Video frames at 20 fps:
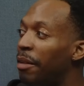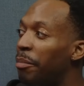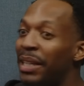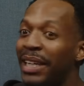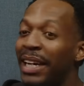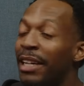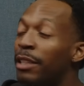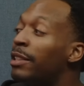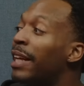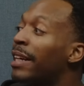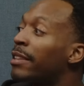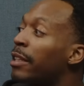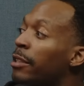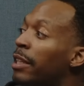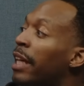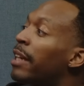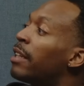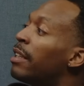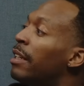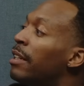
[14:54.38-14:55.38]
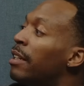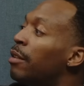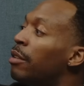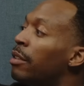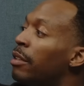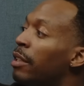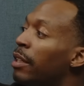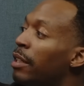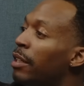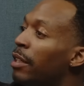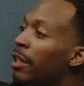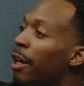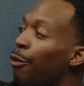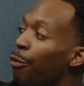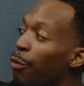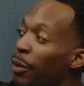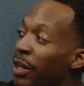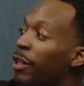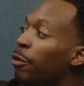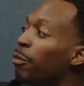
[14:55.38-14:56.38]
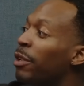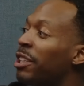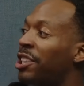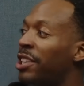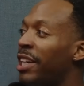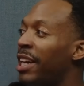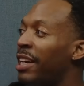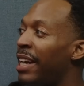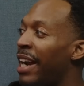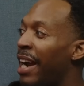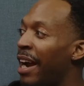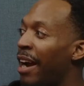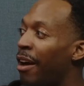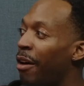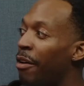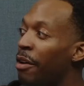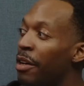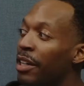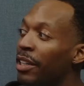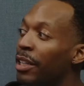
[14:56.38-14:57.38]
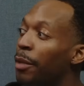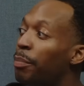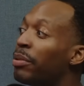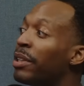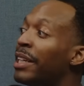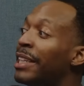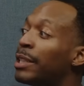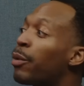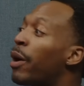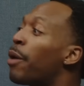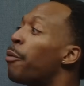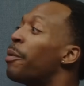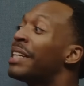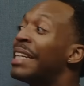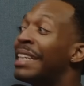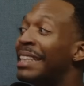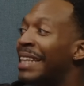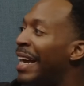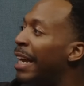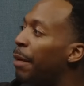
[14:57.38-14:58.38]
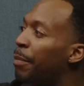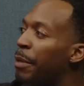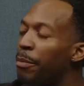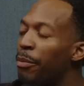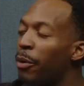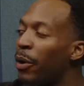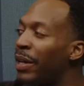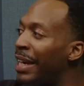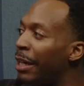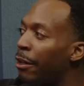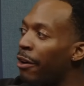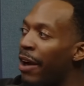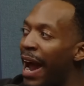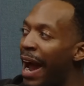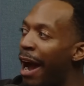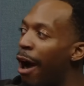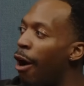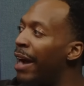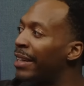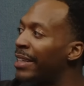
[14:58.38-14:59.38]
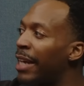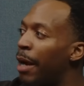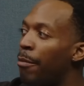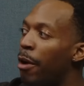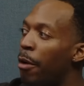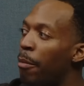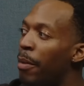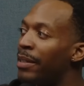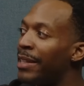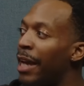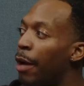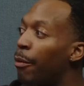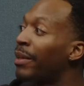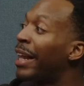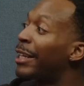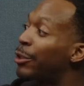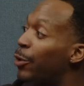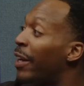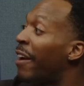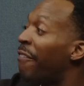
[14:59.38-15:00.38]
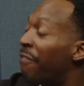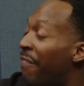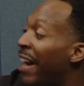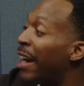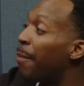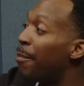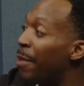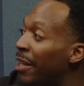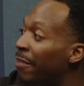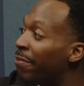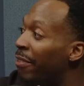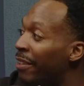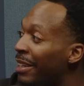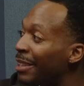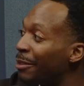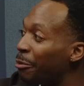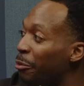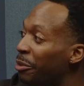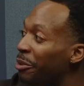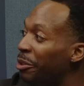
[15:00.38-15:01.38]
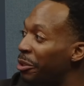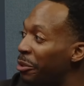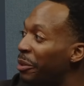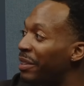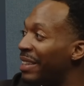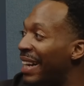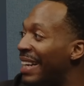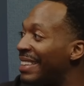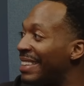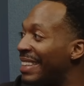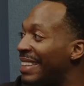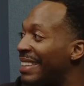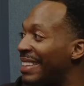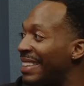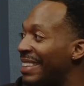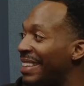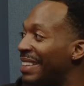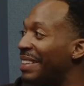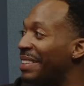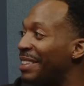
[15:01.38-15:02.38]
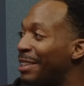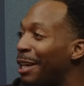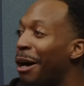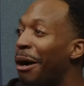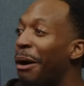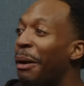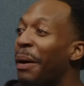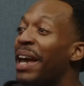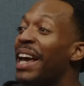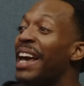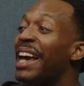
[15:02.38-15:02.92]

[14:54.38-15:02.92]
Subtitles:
Because like the arena was shut down. The police weren't really letting people in or out at that moment. They were like trying to find the motherfuckers who were doing that shit still. Yeah. So